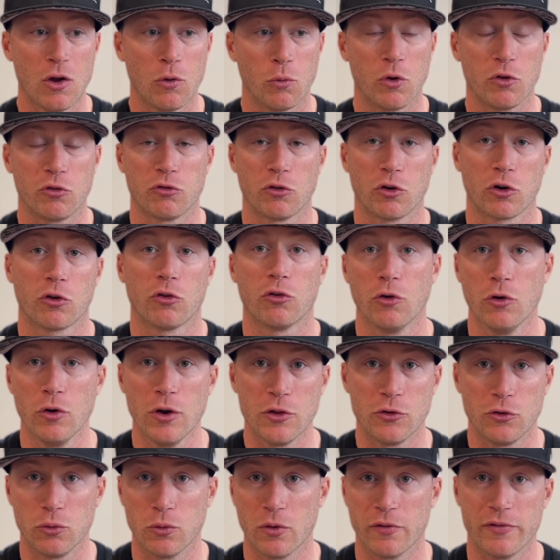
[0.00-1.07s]
was
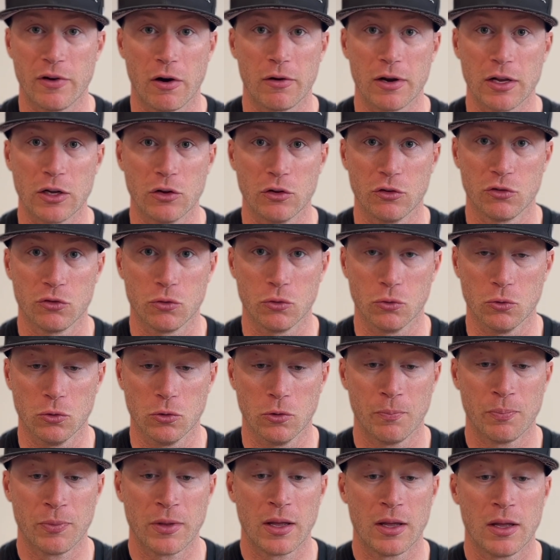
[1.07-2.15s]
recruited to a very good
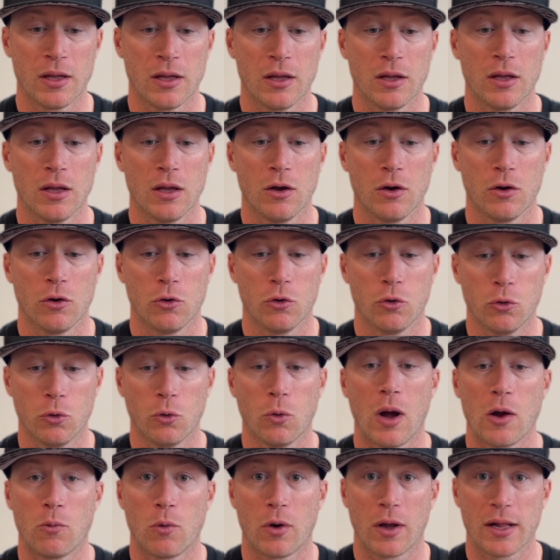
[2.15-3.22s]
school. Who do
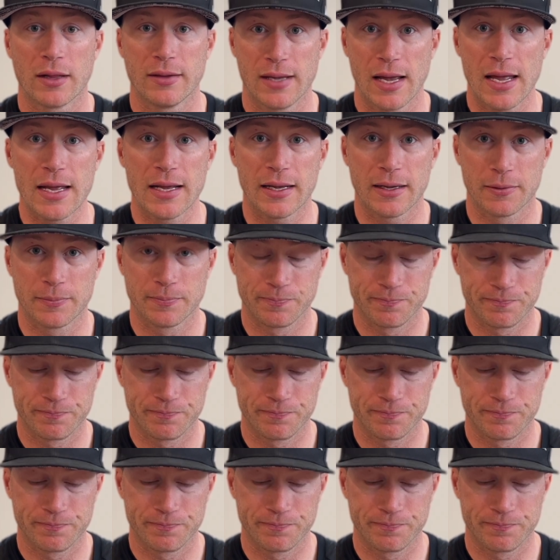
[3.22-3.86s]
I want to take?